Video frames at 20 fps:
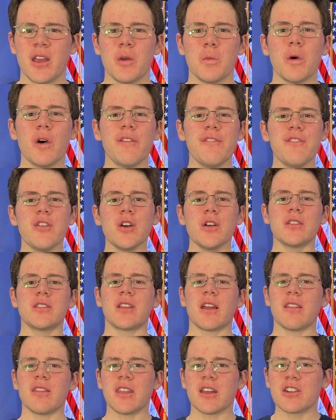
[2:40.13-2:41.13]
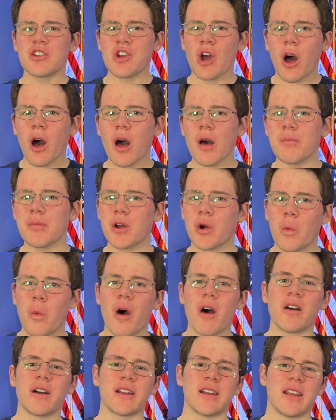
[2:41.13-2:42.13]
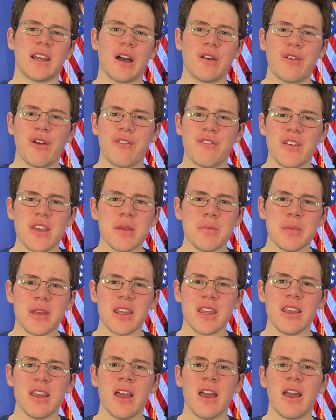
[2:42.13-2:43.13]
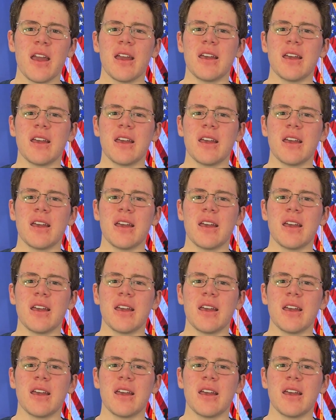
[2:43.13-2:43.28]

Well, first, the top quality of a VP